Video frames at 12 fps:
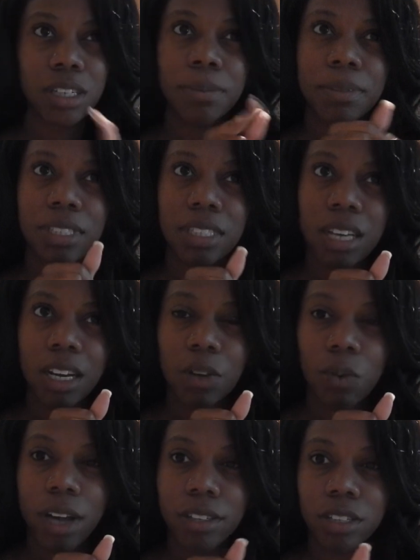I'm gonna sit down
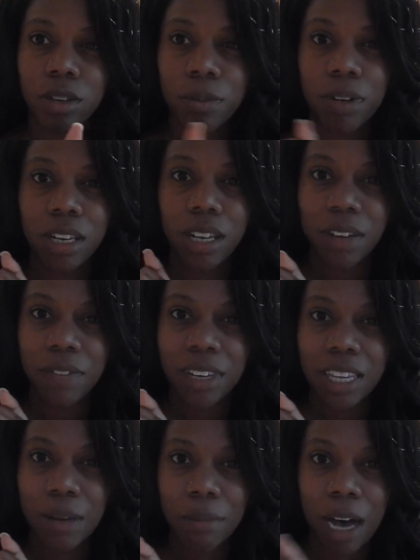and watch a little bit of Love and
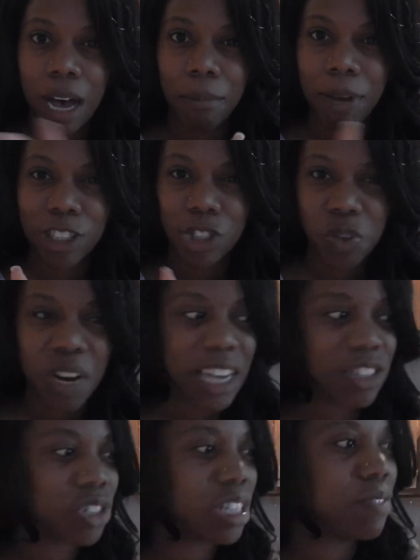Hip Hop, my
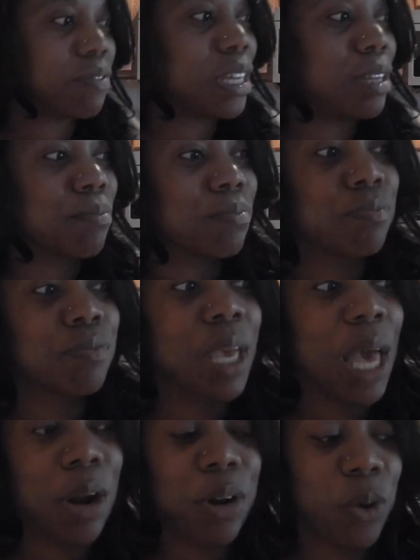trash T V.
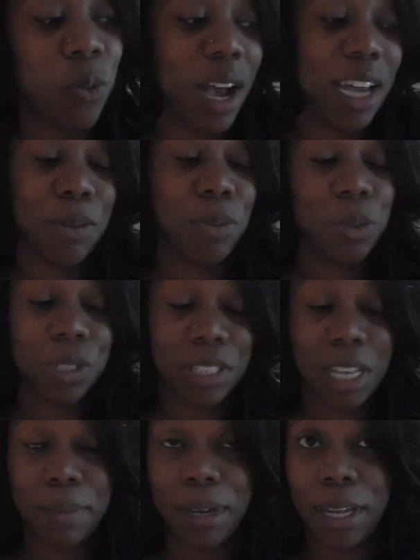I don't know why in the morning
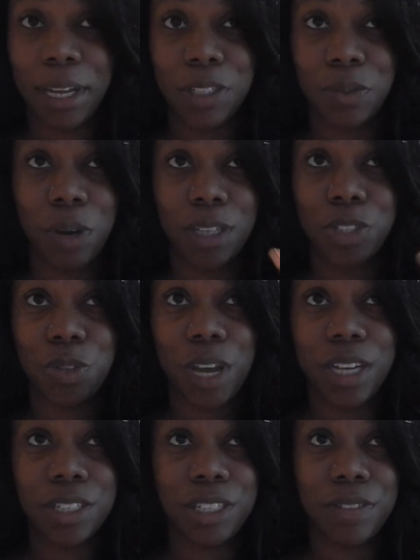time I like to watch
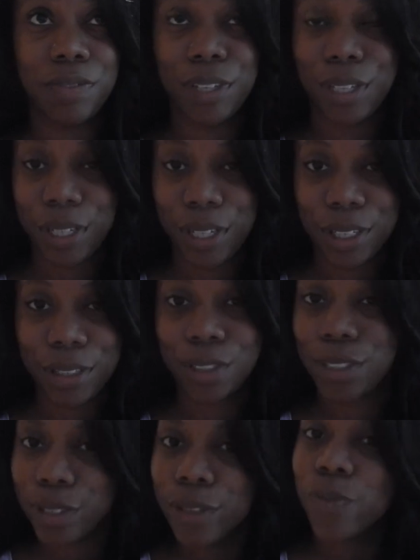trash T V, honey.
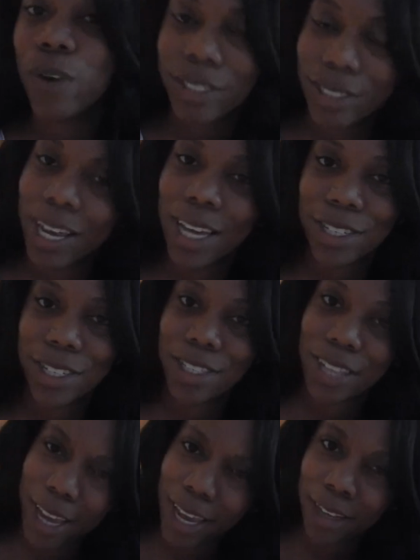Wasn't I just
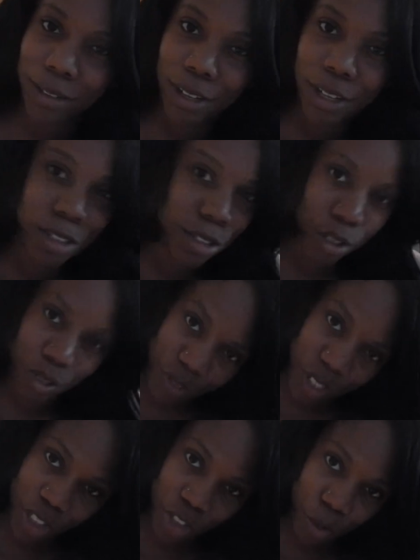saying, don't
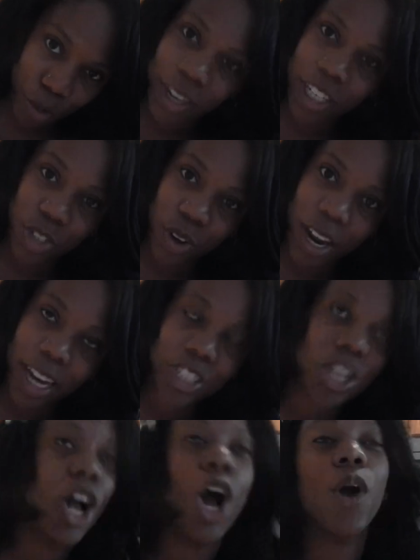feed your brain
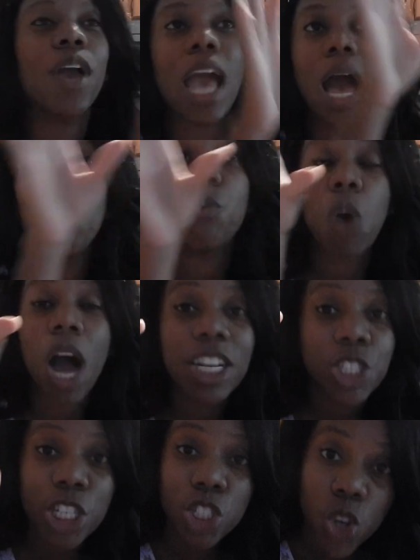trash? Okay, I'm
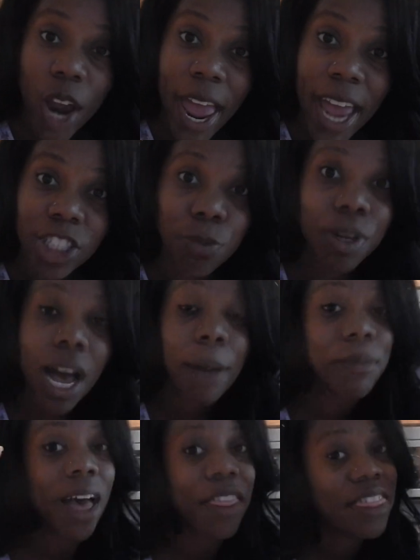watching trash, but
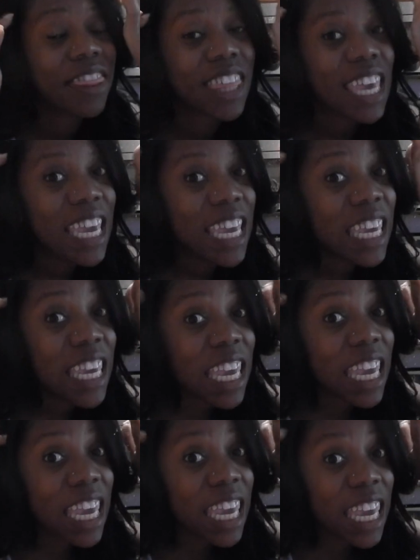I'm not
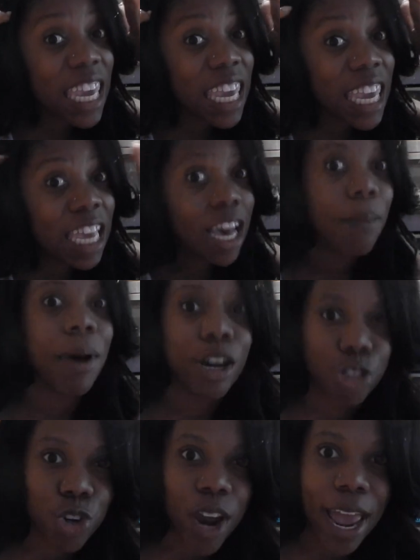thinking
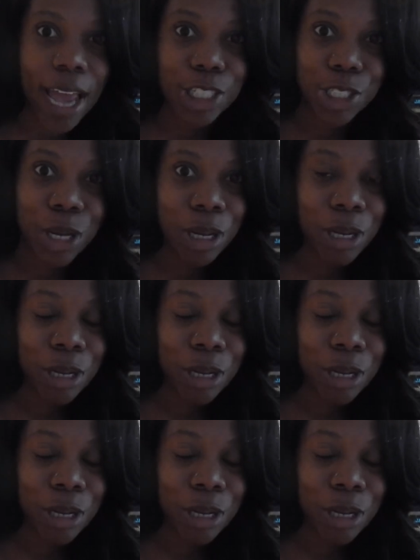about trash.